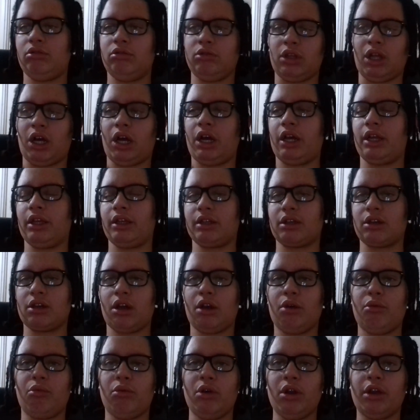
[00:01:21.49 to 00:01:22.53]
Like,
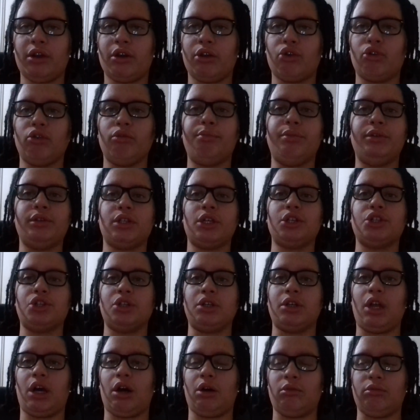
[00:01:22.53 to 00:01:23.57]
we're in a good
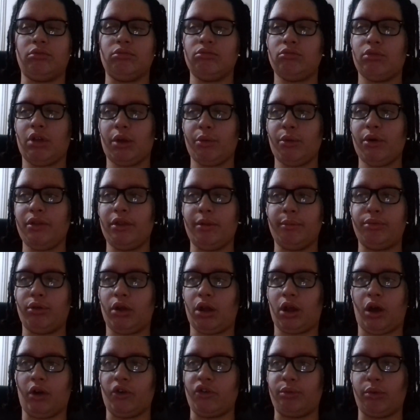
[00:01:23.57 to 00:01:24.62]
position now. Like, we're in the
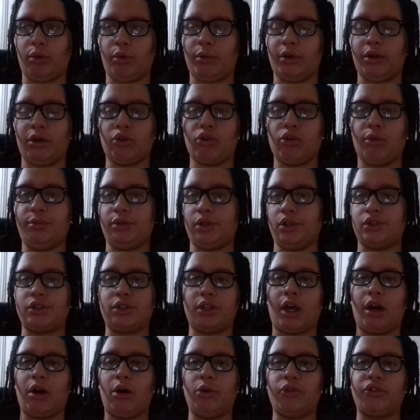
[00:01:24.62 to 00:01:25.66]
playoffs, but we're in a good position
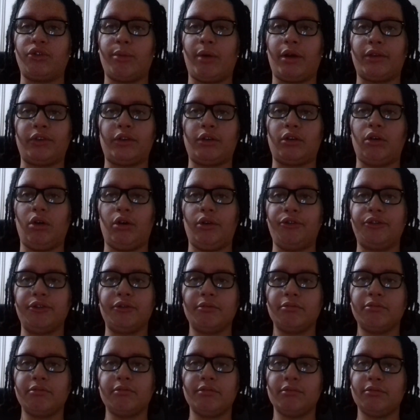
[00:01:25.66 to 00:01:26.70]
to get automatic us.
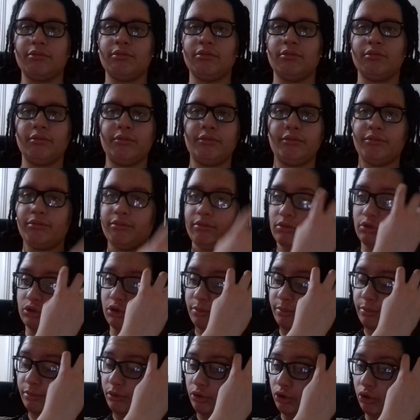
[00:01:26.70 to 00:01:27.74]

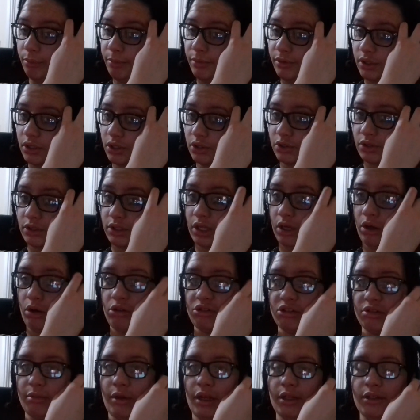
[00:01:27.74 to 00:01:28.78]
Good position to get
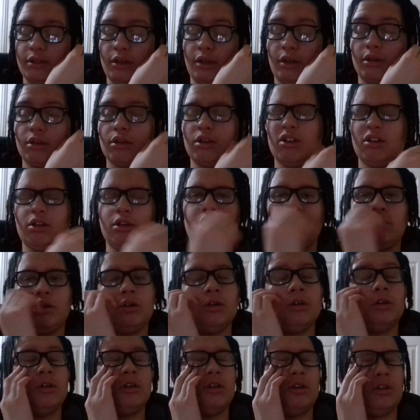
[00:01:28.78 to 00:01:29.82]
automatic.
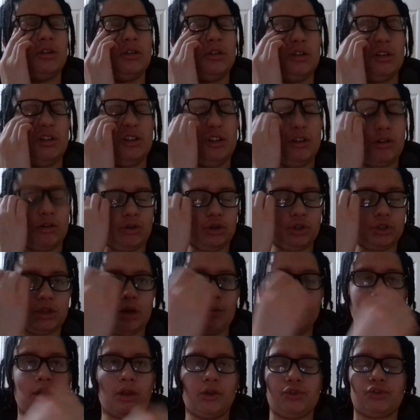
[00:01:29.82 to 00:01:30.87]
Of course,
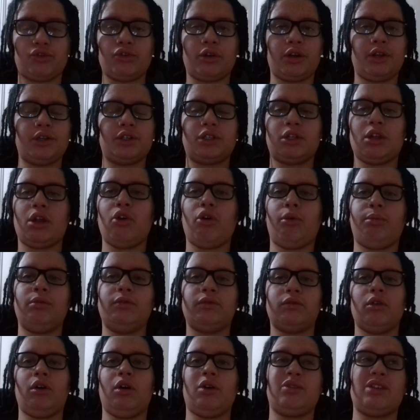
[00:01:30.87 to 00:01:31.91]
MK was trying to stay up,
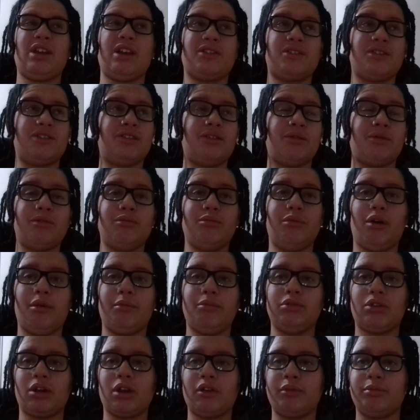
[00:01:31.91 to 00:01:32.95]
of course. Last season, they were in the
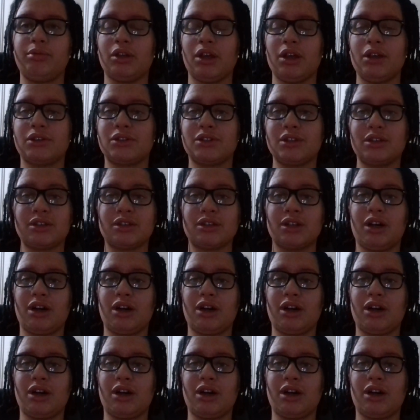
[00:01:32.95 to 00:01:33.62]
playoff places.